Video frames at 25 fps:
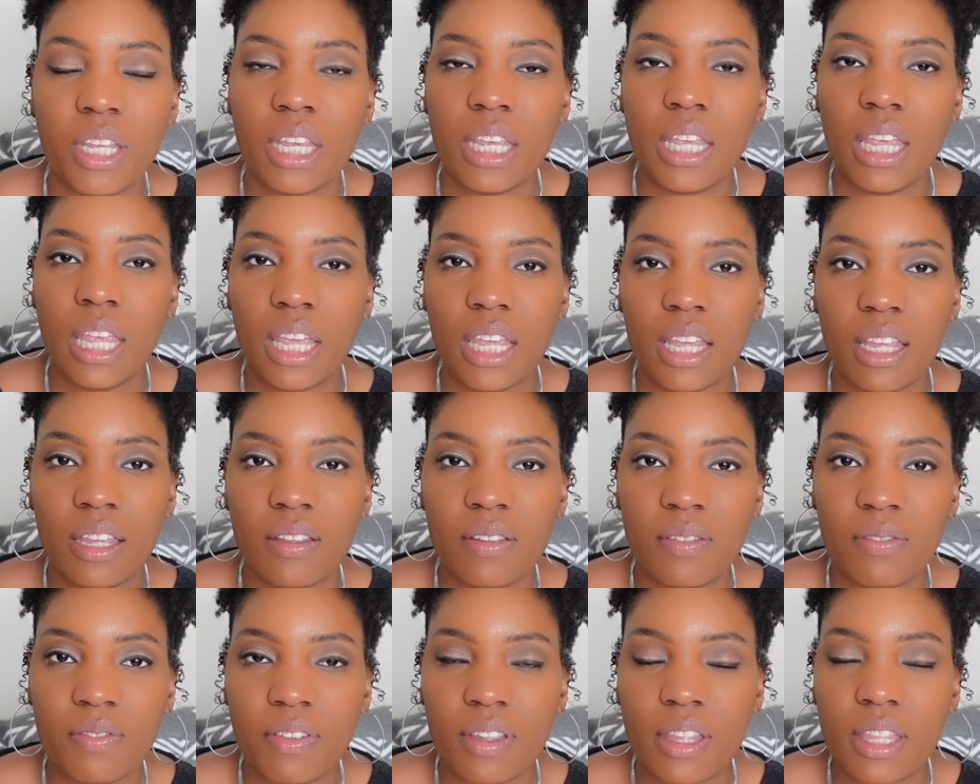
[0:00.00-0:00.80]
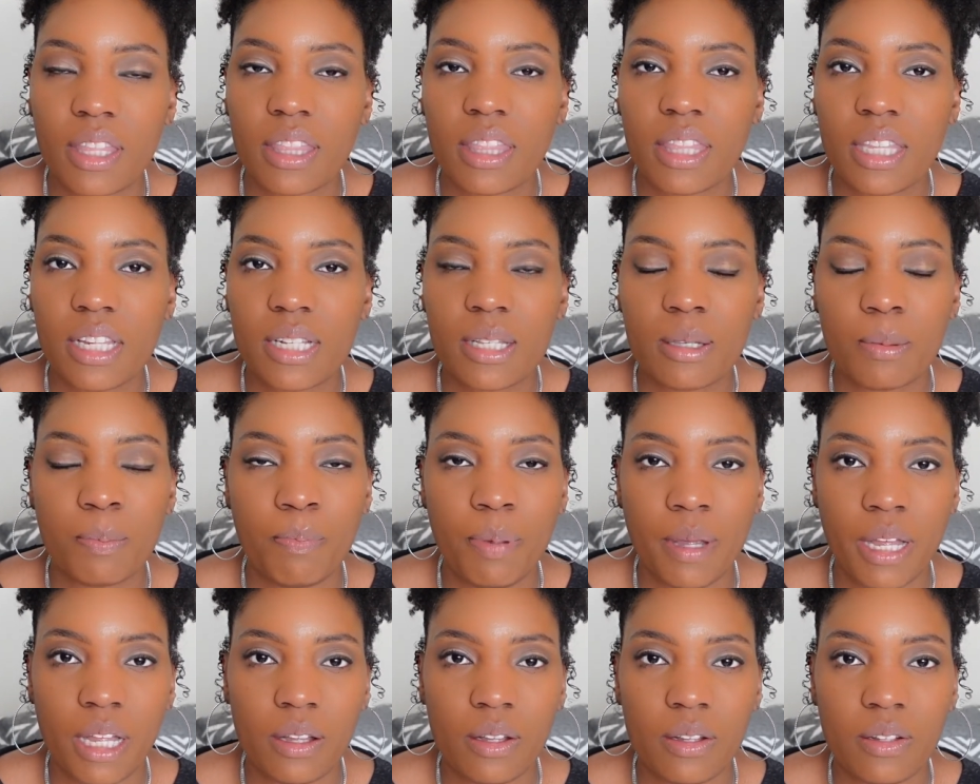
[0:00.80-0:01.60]
give this
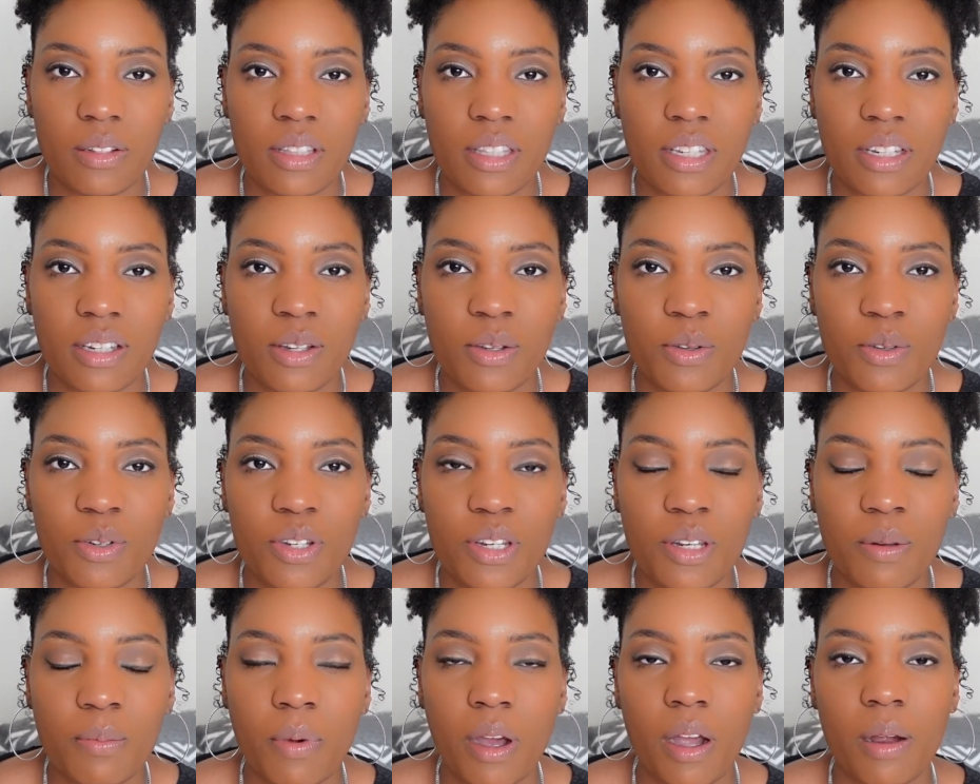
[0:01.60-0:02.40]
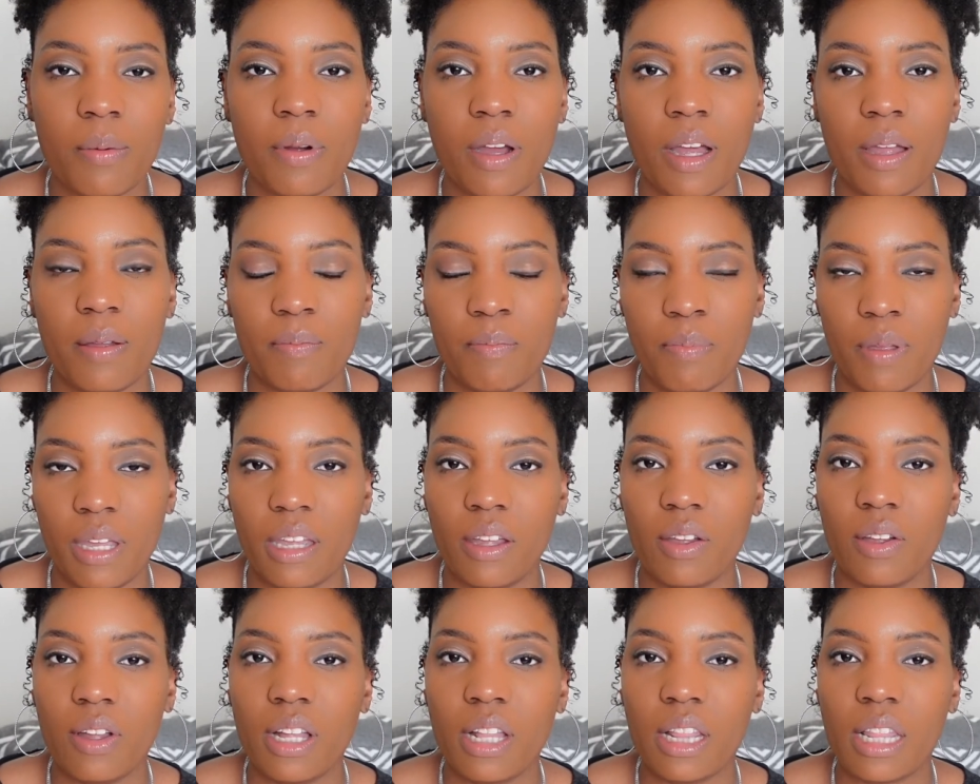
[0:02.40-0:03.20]
belt, the Gucci Marmont
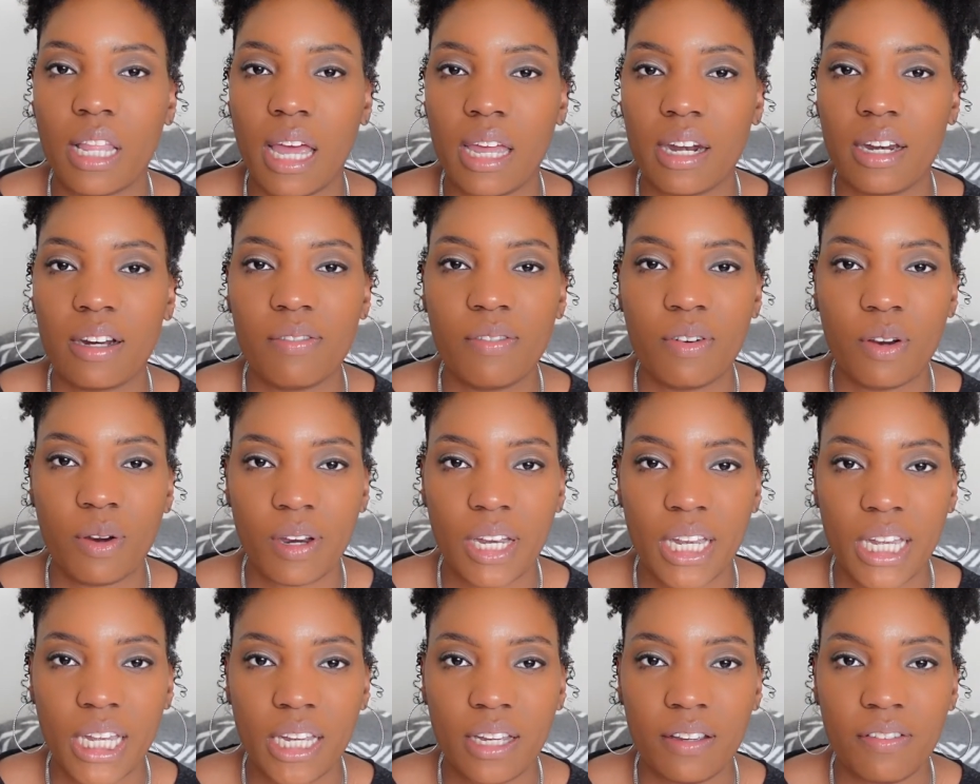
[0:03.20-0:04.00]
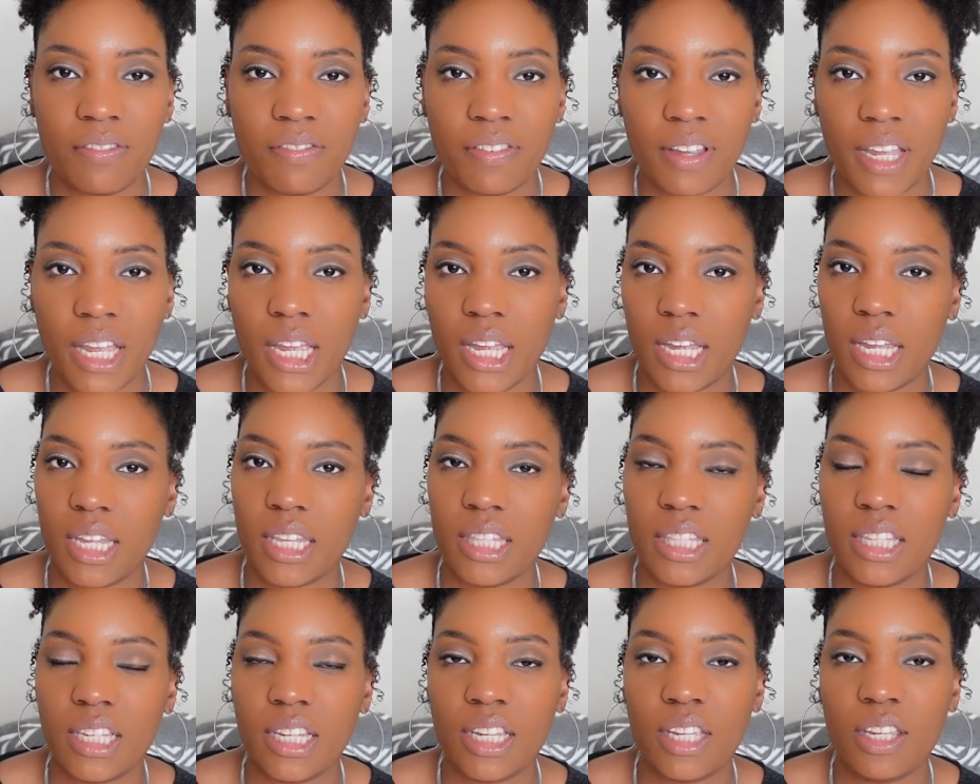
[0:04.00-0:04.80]
belt, a lot of grief,
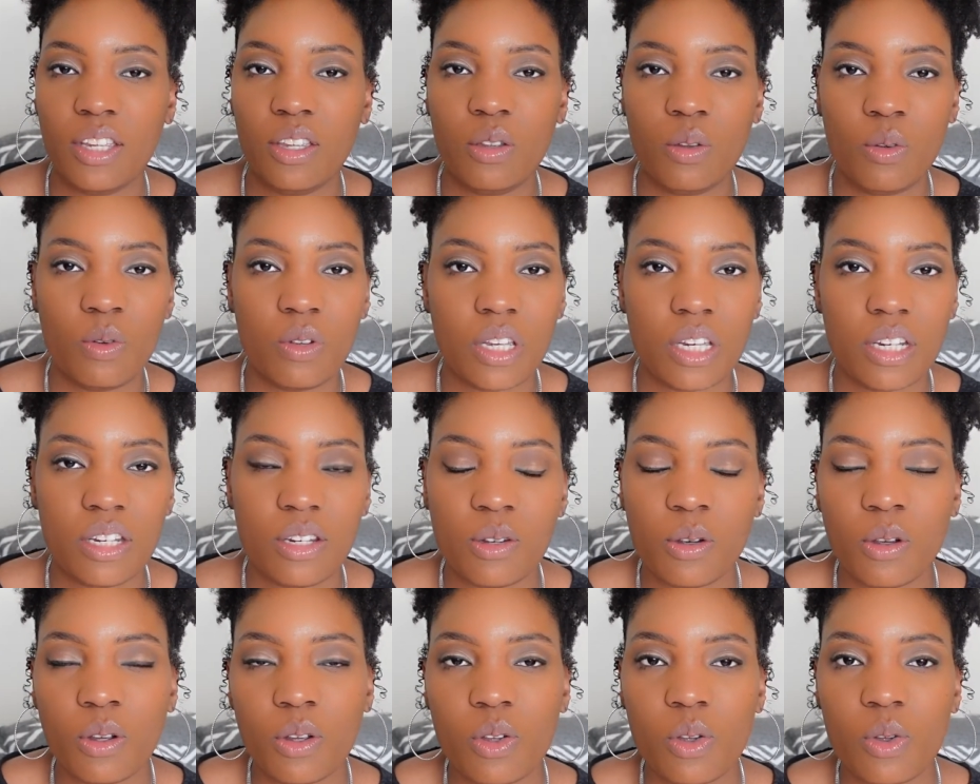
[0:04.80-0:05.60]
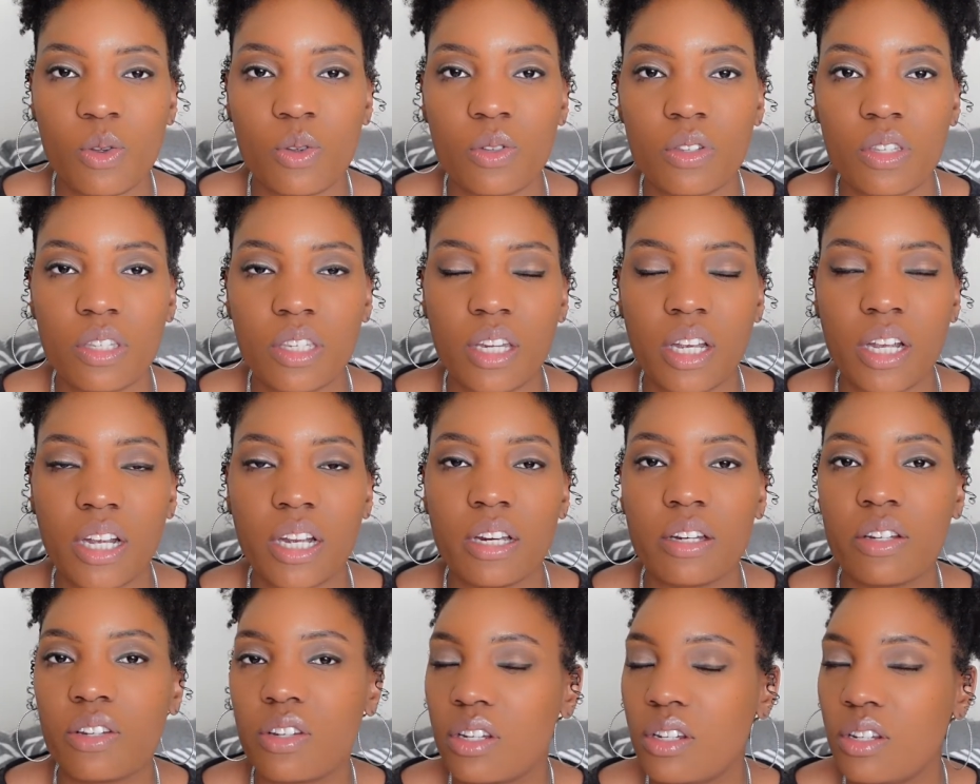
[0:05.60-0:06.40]
and you could do a Google
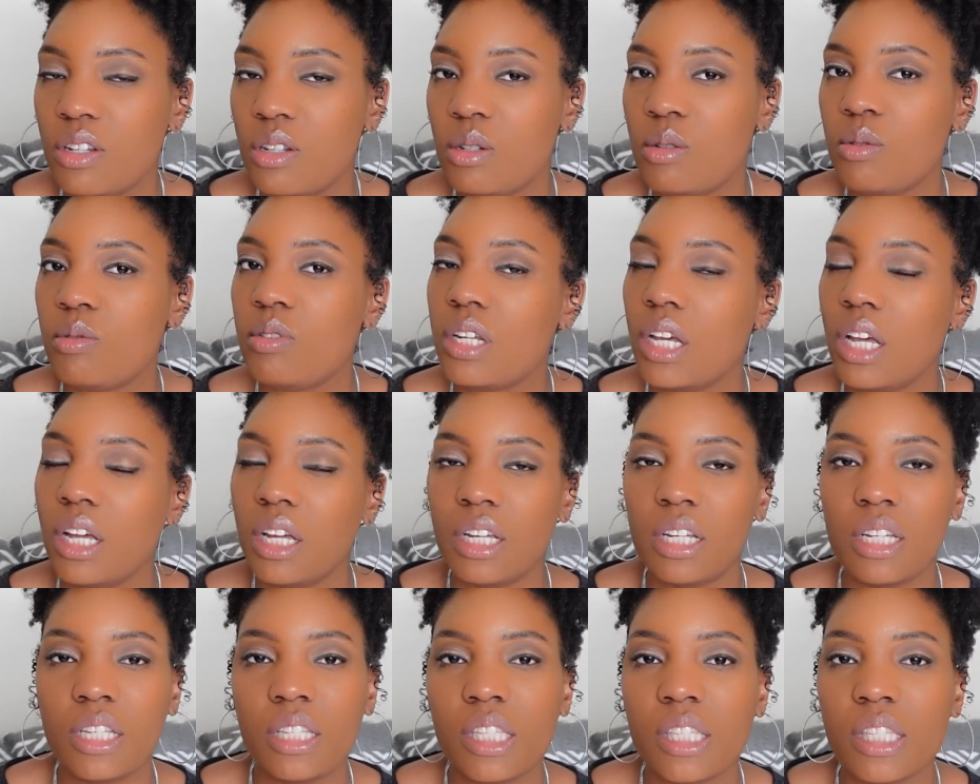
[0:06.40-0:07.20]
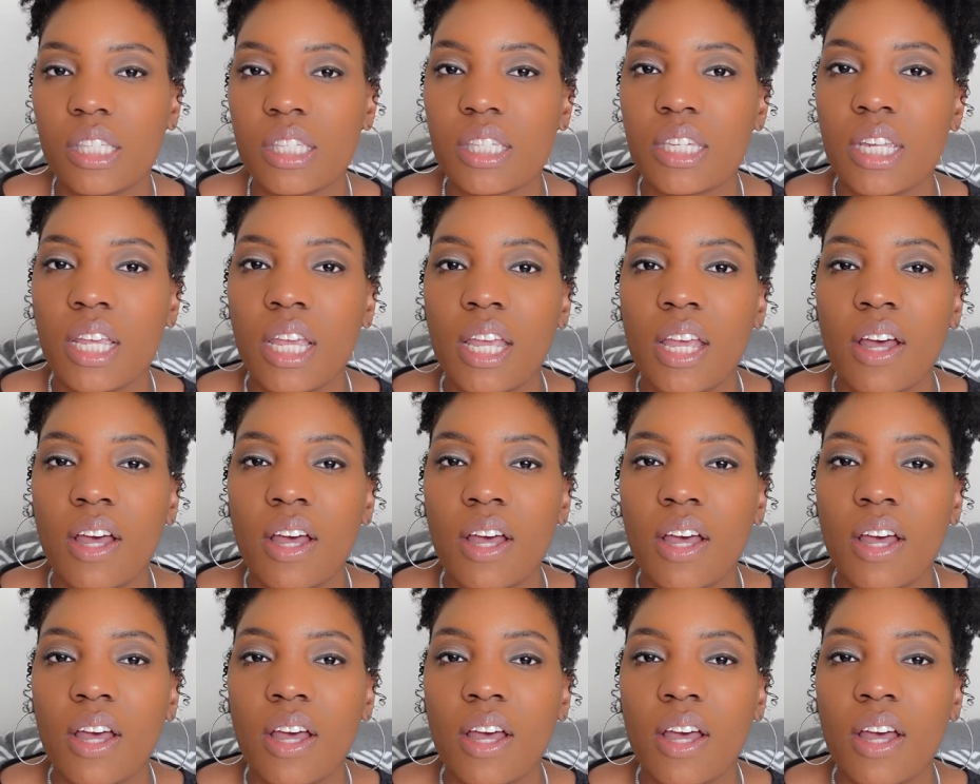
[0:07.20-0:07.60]
search and do tons